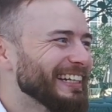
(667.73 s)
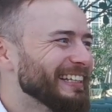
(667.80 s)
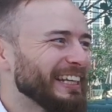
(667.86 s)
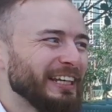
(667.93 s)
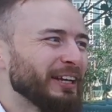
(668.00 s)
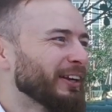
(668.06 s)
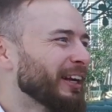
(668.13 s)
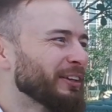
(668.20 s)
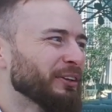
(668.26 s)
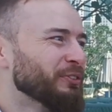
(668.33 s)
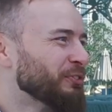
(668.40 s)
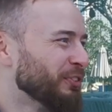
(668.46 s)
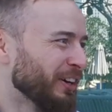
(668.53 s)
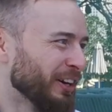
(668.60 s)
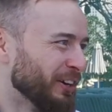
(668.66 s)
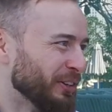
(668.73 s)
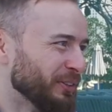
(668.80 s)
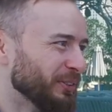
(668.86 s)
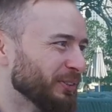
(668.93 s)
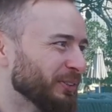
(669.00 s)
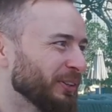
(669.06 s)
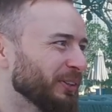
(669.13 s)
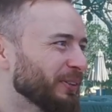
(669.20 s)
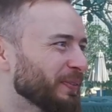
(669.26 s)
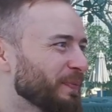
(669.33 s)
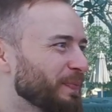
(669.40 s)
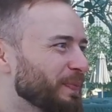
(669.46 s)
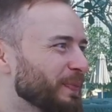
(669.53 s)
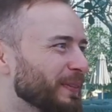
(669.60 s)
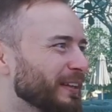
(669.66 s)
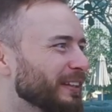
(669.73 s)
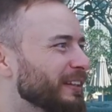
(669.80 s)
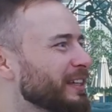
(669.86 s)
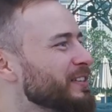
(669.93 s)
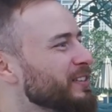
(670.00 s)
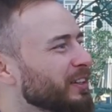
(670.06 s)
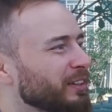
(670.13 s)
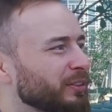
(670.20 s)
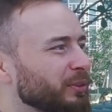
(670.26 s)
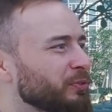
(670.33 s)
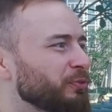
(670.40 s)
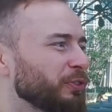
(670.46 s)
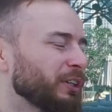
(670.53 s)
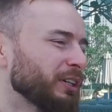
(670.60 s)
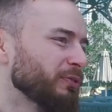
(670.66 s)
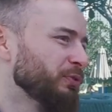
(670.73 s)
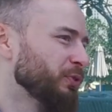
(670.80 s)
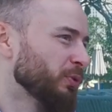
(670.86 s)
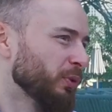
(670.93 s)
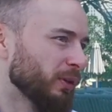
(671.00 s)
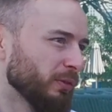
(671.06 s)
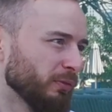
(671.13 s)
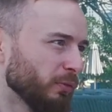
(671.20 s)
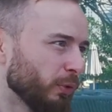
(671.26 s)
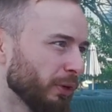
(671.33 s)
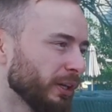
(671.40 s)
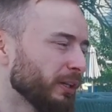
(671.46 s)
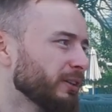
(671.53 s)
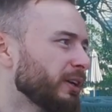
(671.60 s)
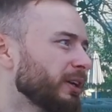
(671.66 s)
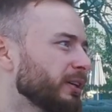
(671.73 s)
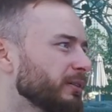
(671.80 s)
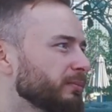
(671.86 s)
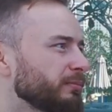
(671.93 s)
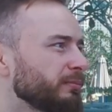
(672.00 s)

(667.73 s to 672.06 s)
They cannot fire you, you know. That's a good thing if you are working there.